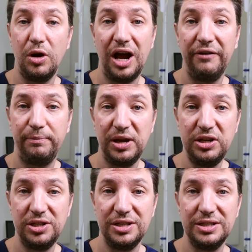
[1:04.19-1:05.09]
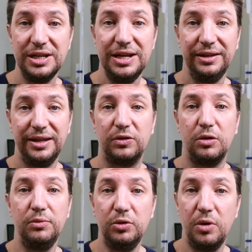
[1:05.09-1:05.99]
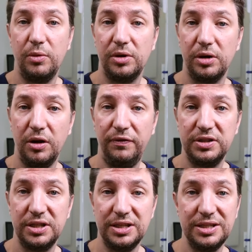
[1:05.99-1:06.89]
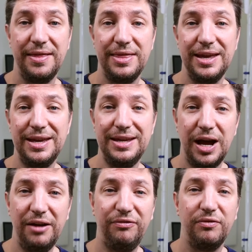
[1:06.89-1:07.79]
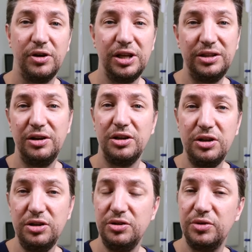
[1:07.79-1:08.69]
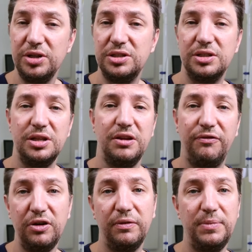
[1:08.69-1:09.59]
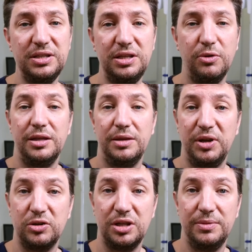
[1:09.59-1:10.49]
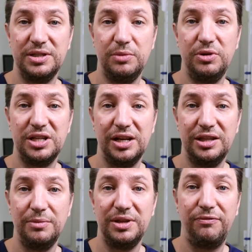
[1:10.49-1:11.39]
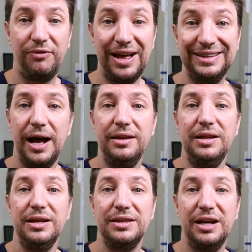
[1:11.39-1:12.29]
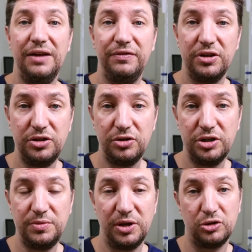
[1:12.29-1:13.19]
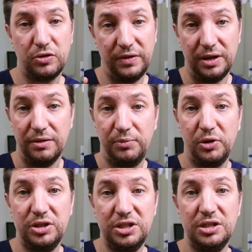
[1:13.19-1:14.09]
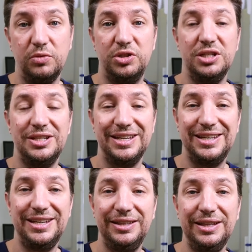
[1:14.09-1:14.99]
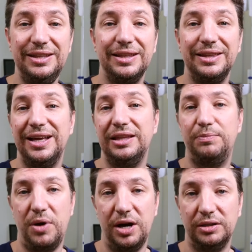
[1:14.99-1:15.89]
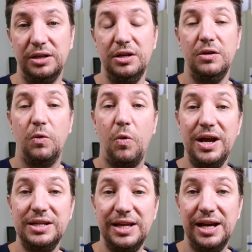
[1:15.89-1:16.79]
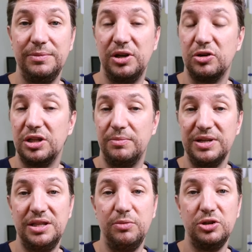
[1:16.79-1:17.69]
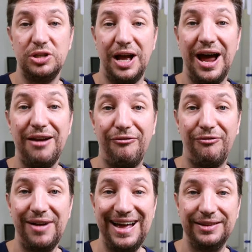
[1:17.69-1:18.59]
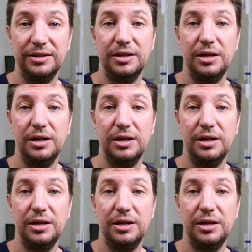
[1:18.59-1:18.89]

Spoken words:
have patients that come to our offices and they have little injuries in the front of vestibule because the vestibule is a little bit flat and they have injuries because of the prosthesis which is hitting that part. Why is that? Because the vestibules are flat.